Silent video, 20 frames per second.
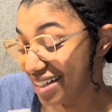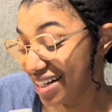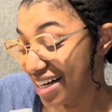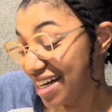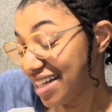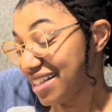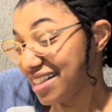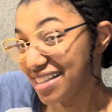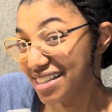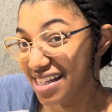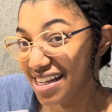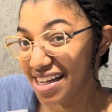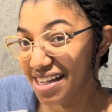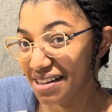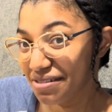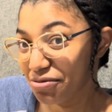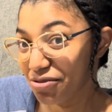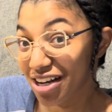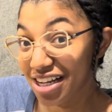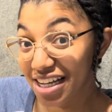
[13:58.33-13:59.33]
I said,
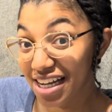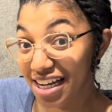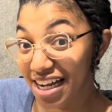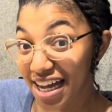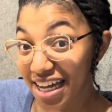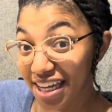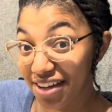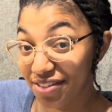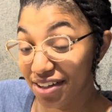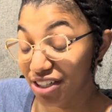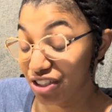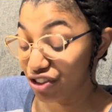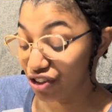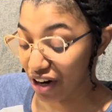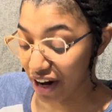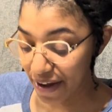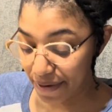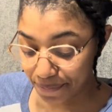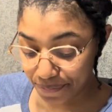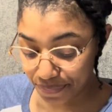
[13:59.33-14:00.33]
why not I give it a
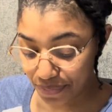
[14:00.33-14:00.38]
try?